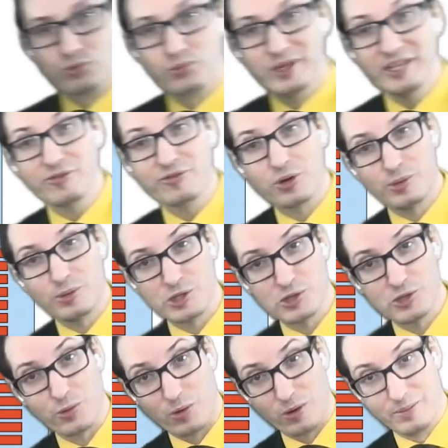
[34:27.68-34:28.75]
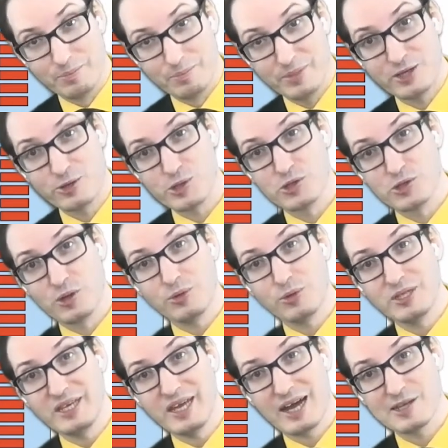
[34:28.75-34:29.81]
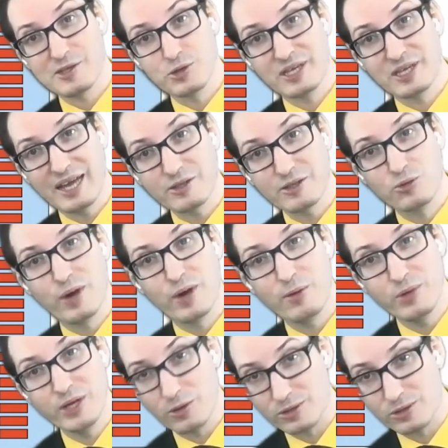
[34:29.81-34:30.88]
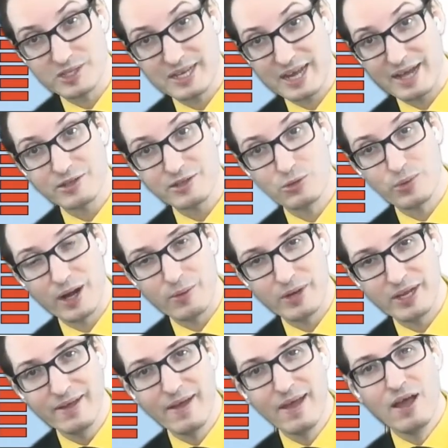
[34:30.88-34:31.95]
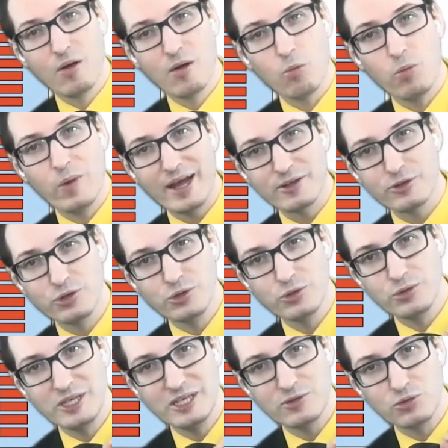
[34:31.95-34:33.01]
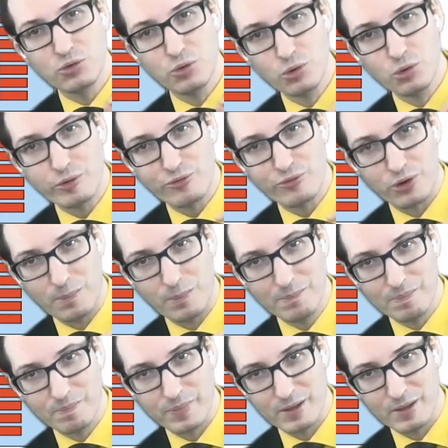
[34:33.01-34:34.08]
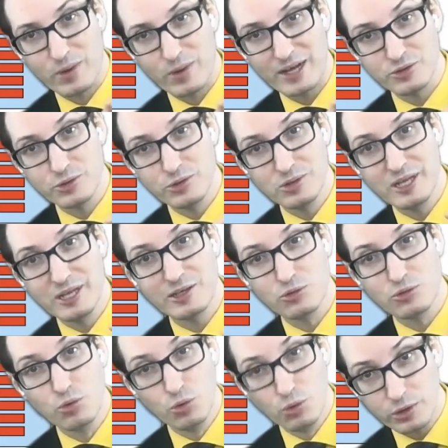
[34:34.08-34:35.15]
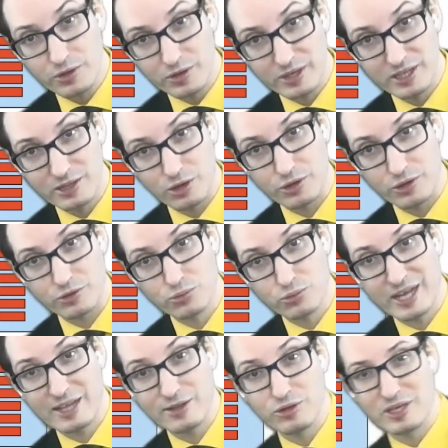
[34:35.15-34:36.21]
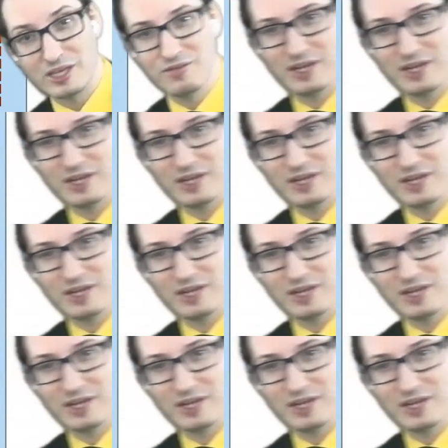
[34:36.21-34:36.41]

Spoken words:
read from a store because somebody has a get query or a scan query, where do you need to look from? Where do you need to look in order to get the key